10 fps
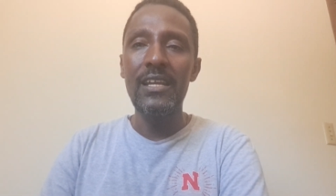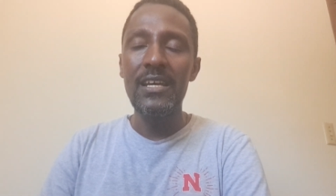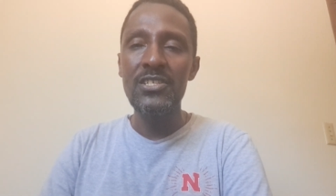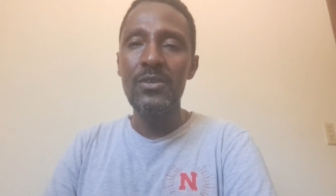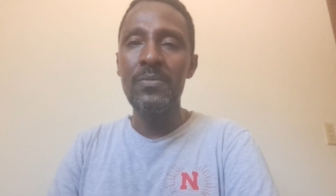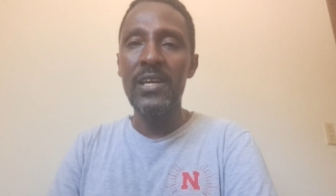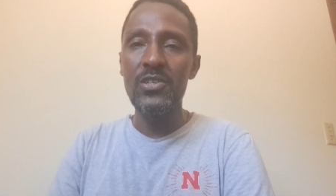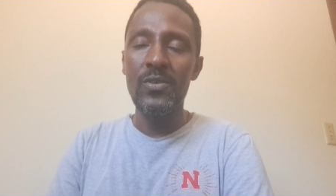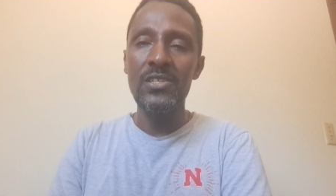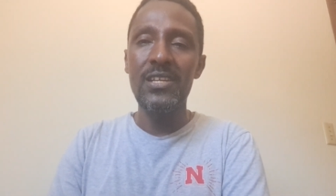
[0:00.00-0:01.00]
leadership
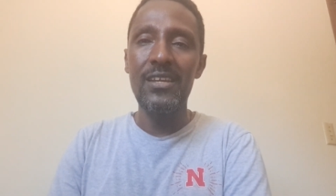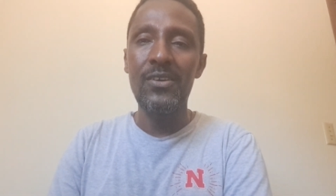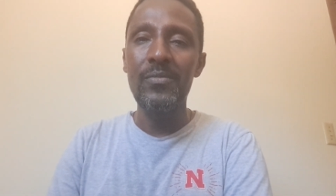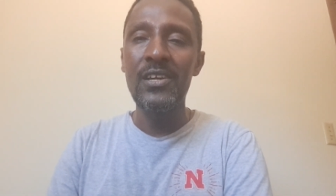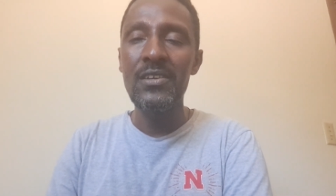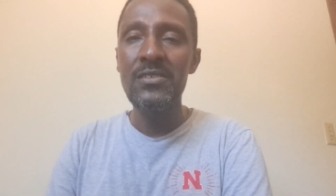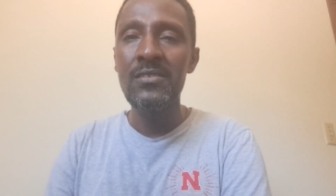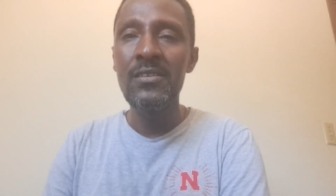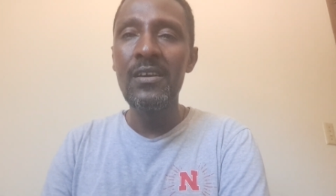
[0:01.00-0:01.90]
education and communication